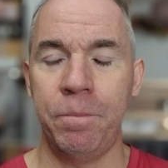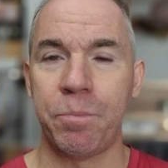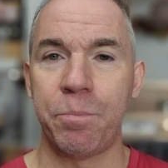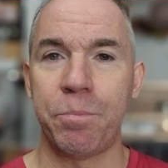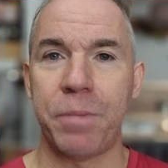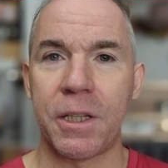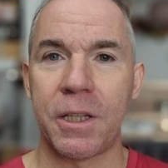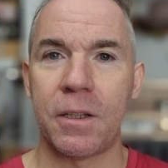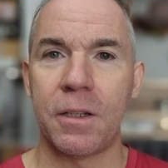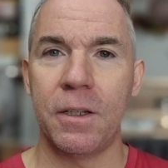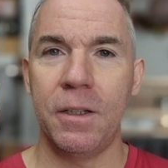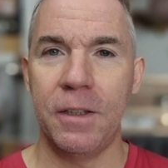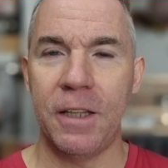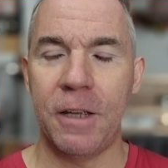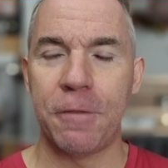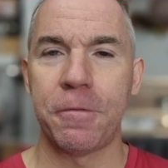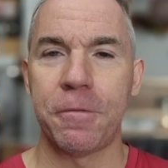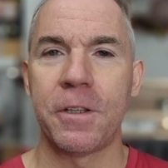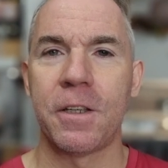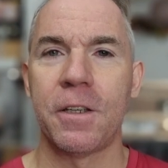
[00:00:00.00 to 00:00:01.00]
but
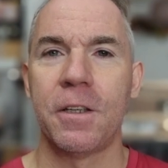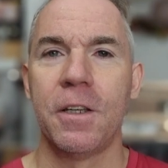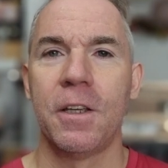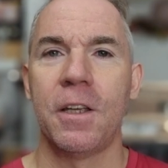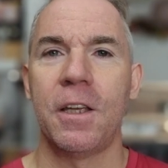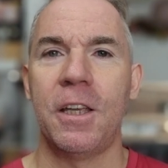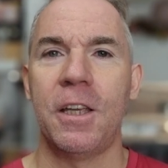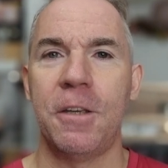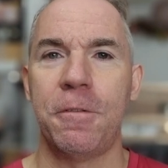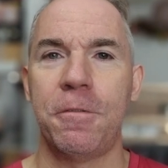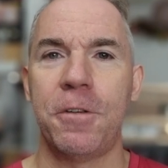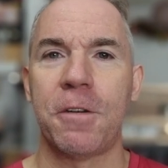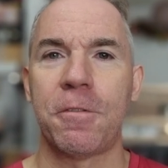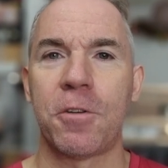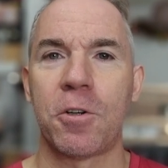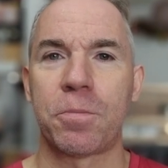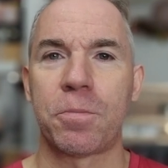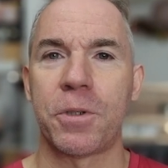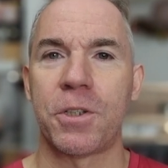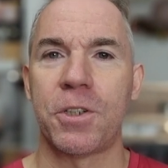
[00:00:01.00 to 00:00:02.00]
definitely, if you have
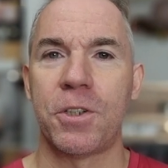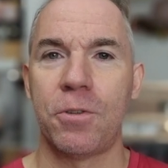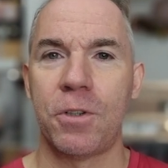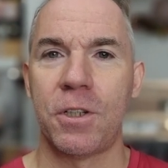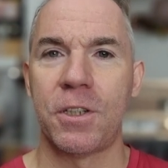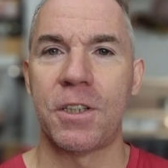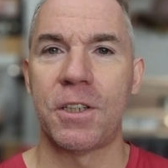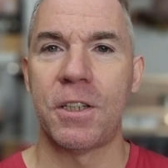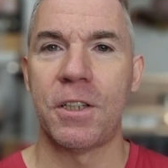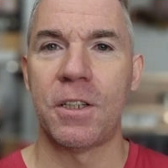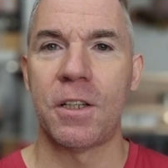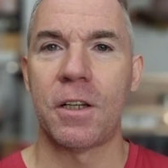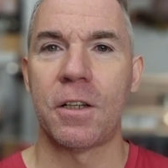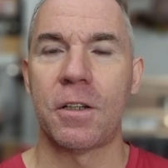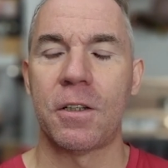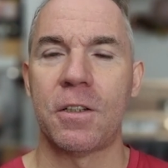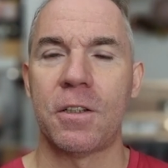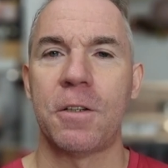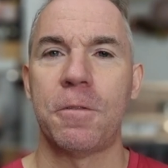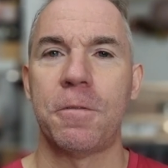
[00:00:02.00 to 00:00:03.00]
an opportunity
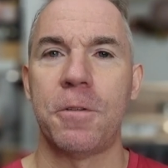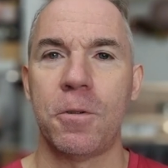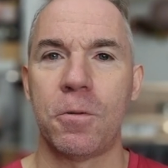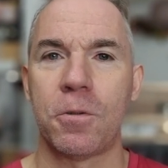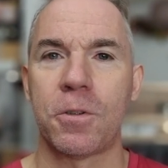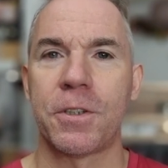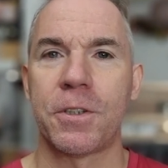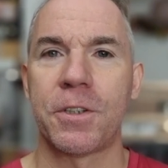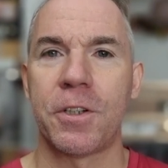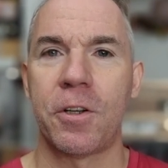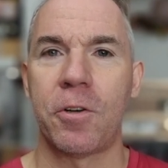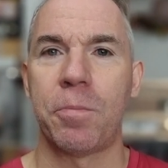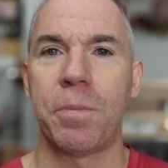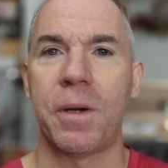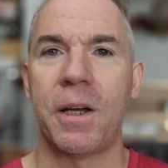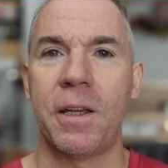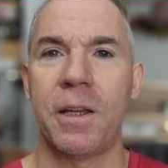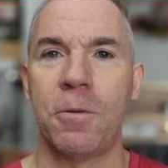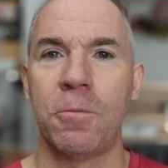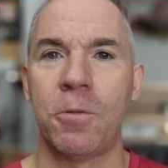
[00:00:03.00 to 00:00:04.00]
and if you consider
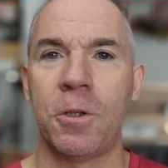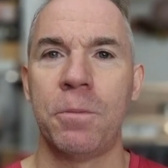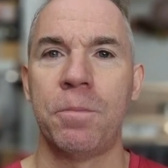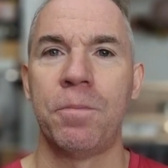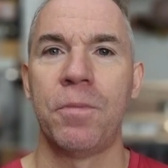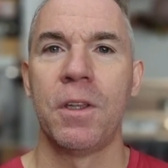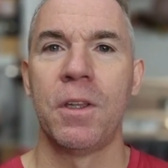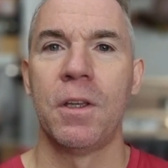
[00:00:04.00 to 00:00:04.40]
buying one,